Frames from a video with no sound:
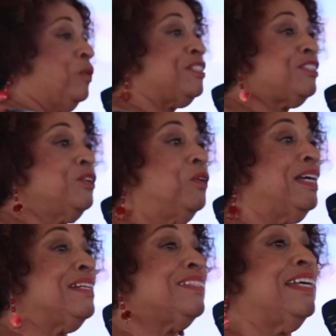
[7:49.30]
which is
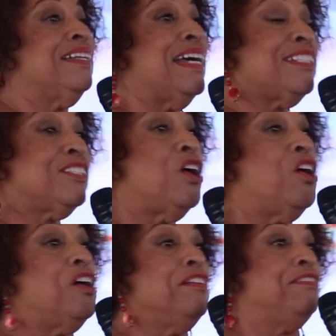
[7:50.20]
known as the
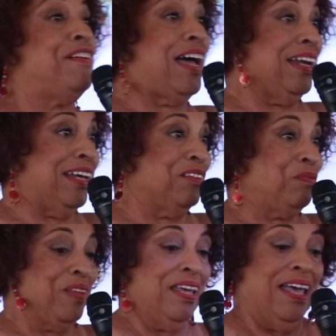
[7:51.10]
Nassau Valley.
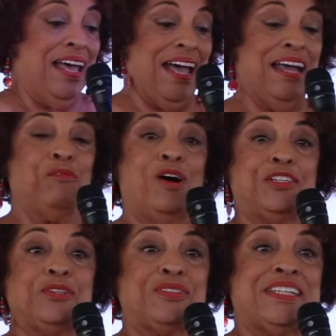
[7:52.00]
And
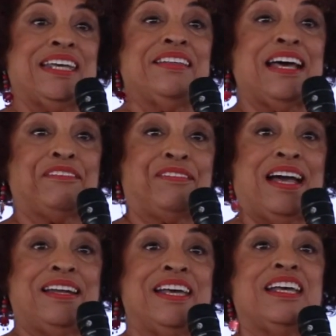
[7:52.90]
what you see in that
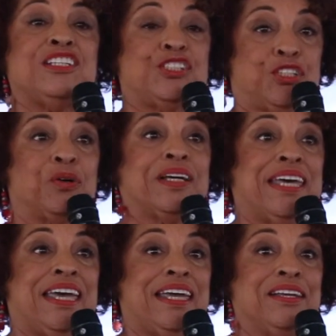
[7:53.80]
valley is
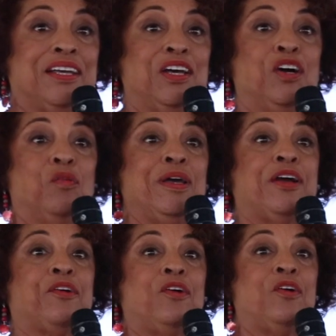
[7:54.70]
sugarcane. We
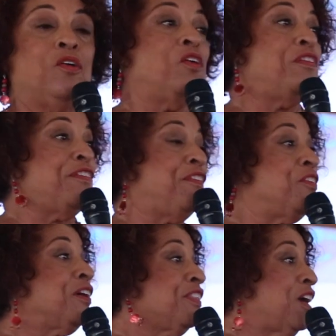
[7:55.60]
grow over
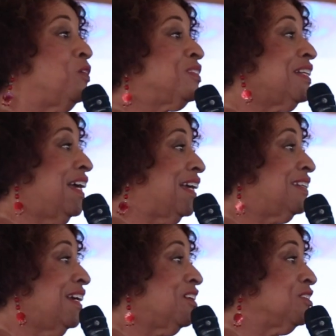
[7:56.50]
4,000
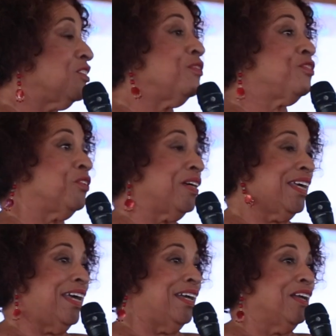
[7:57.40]
hectares of
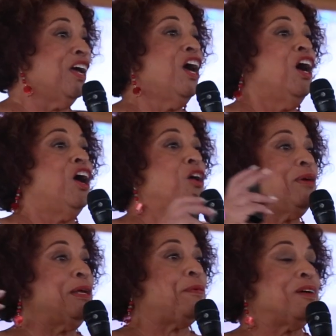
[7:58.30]
sugarcane. How
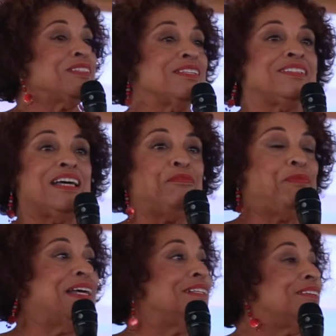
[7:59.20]
many persons
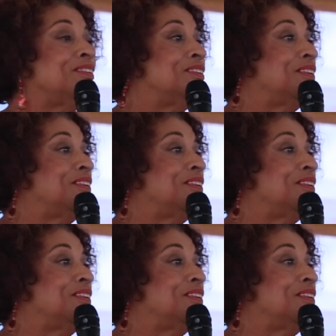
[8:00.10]
have been to